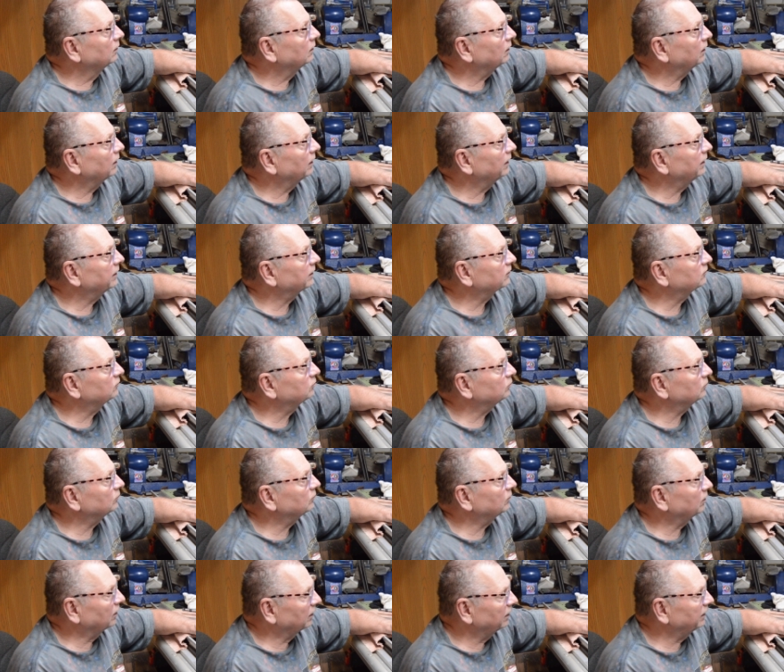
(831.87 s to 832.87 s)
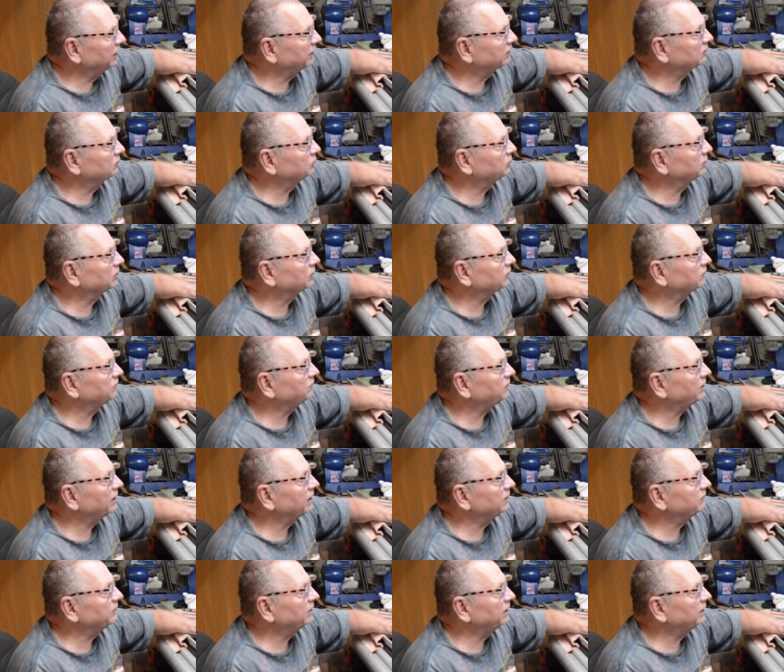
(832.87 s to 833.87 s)
a hex a hex with a
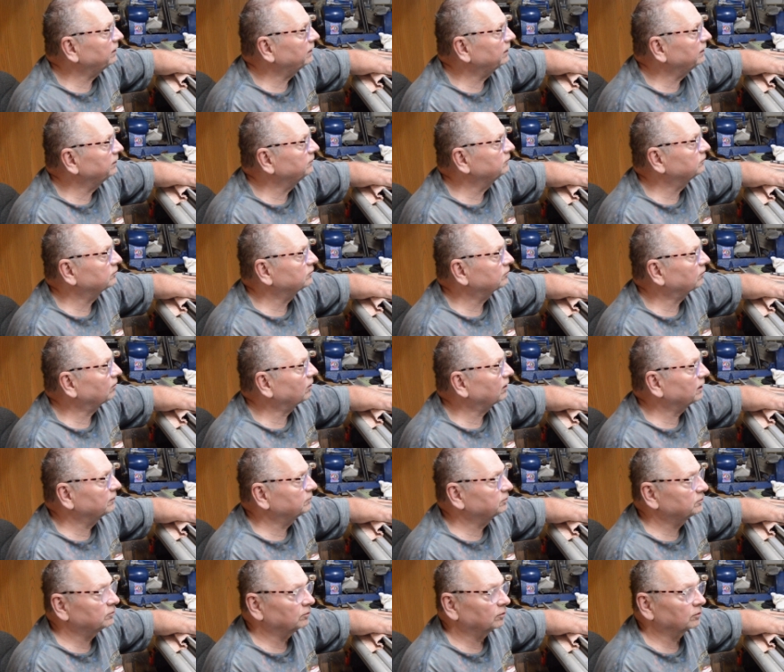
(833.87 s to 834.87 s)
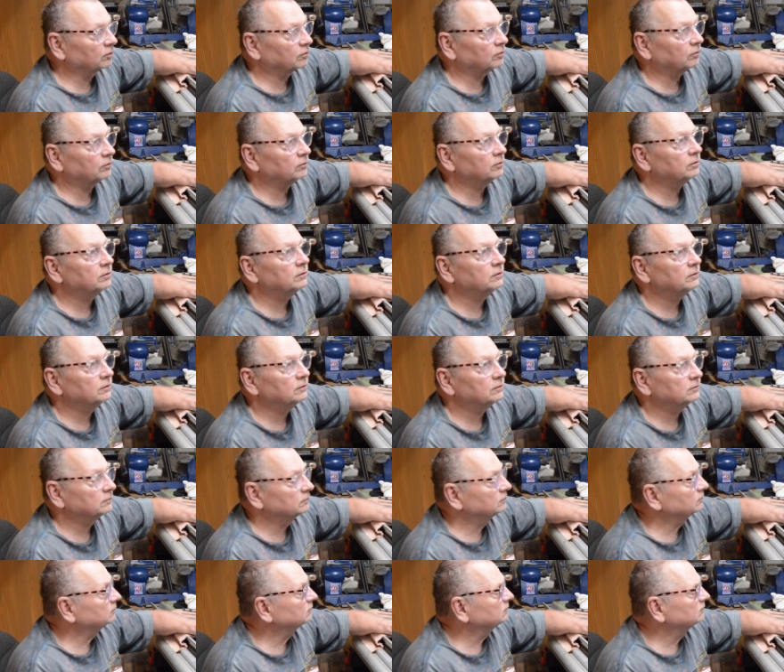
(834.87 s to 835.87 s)
5/8 inscribed circle.
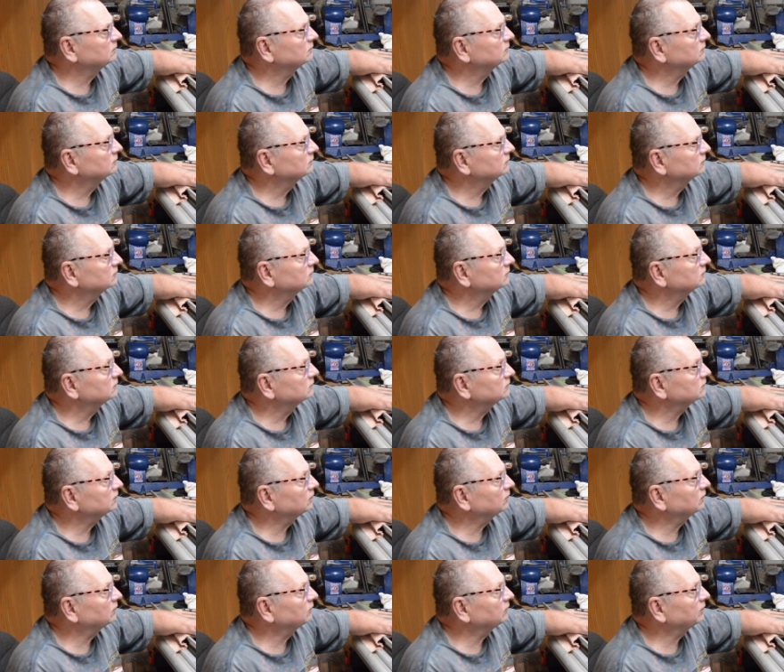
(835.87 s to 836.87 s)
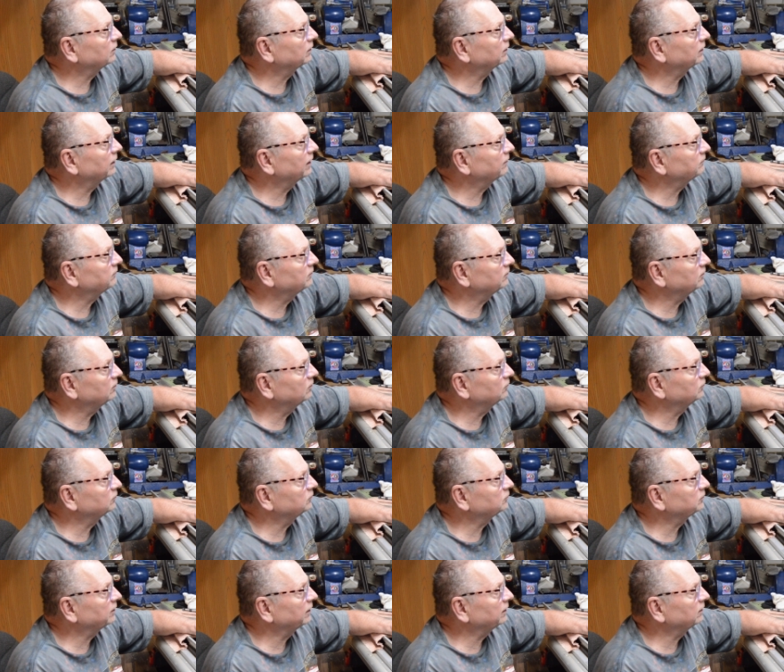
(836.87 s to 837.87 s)
So what I have to do
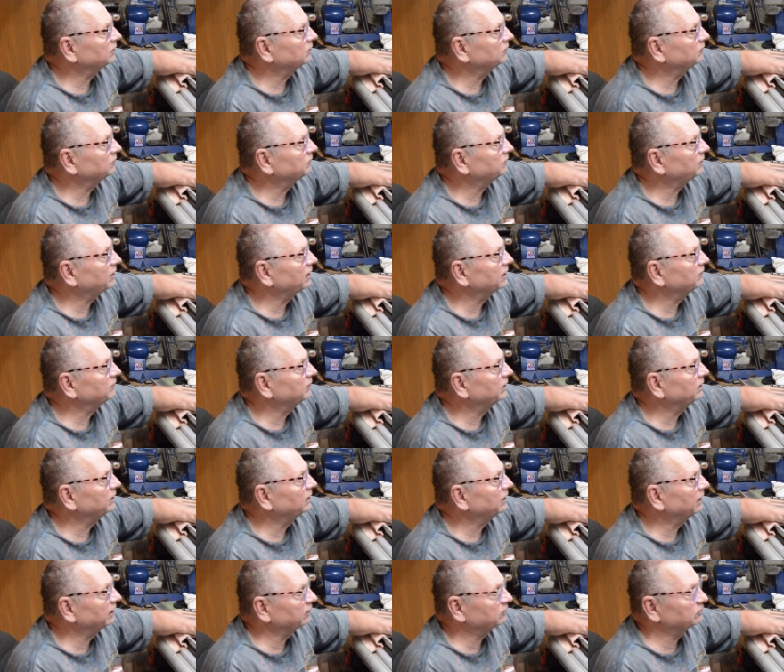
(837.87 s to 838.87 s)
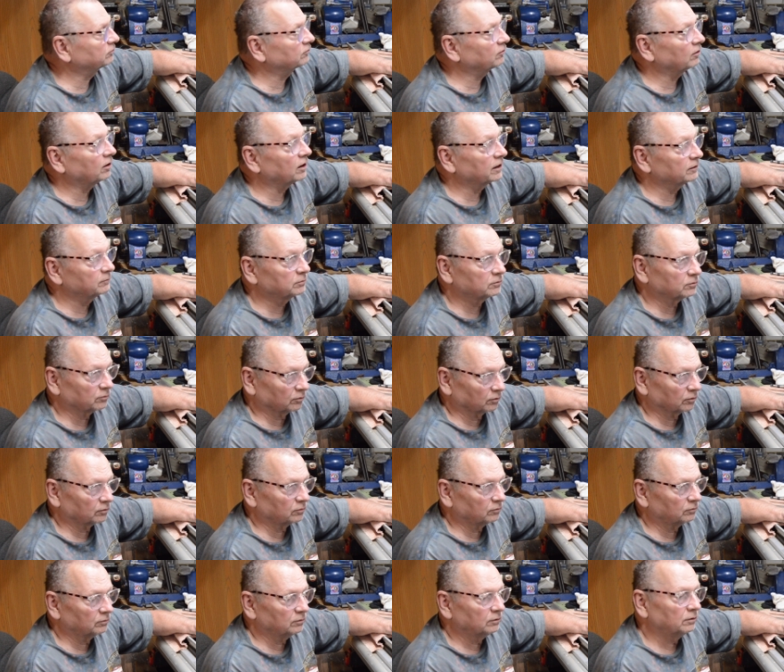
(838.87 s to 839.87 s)
is take the 5/8 inscribed
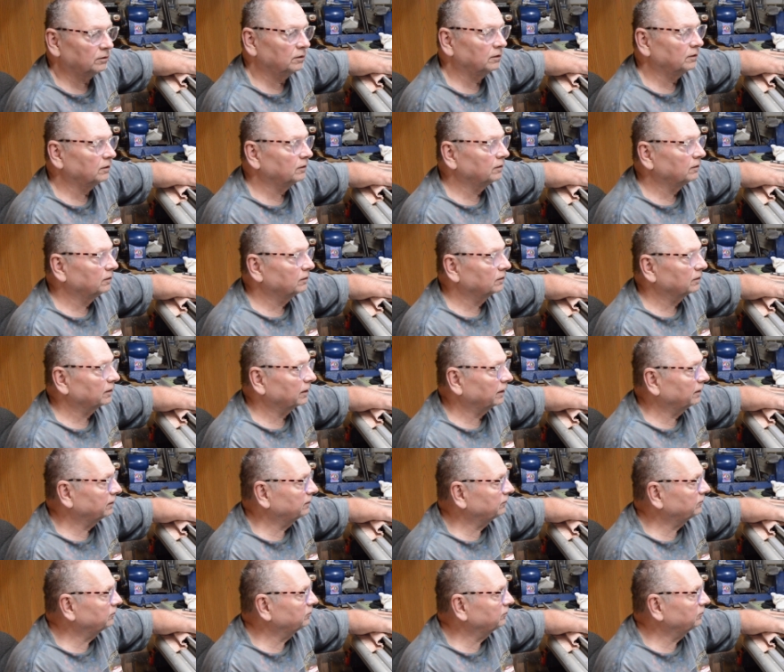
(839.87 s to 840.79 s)
circle and